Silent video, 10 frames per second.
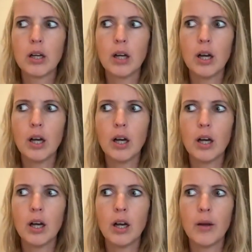
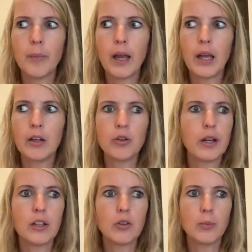Do I
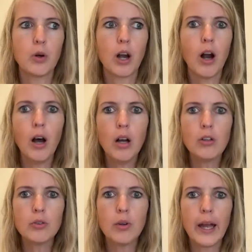need to book a call?
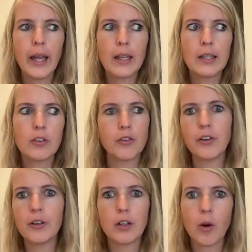Do I need to fill
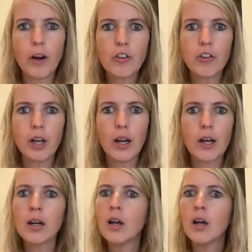in the
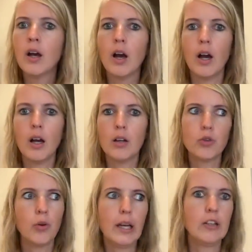questionnaire?
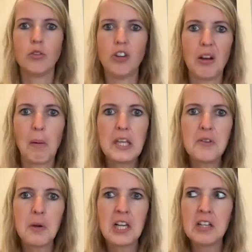Do I need to check my
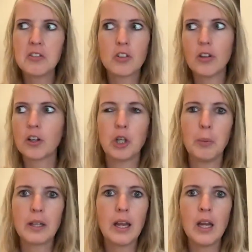emails, the
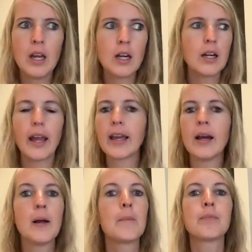document here?
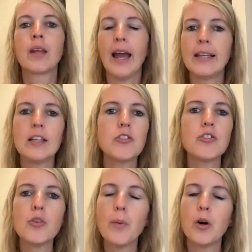And this is
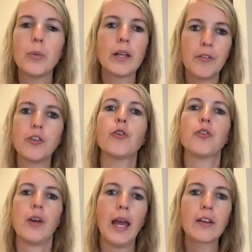the moment, and don't
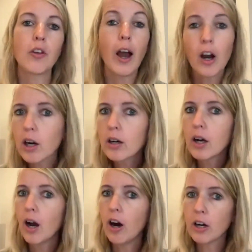forget,
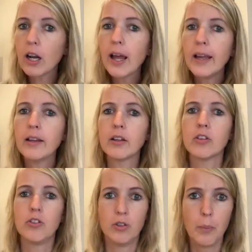our
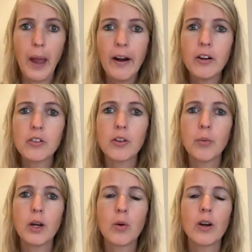clients, the parents that
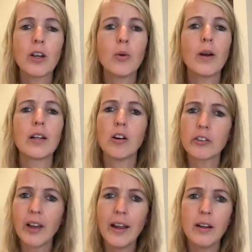we are working with, are
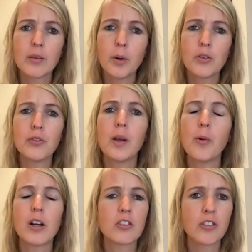tired. Most of them
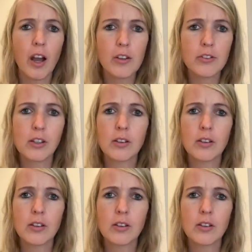are exhausted.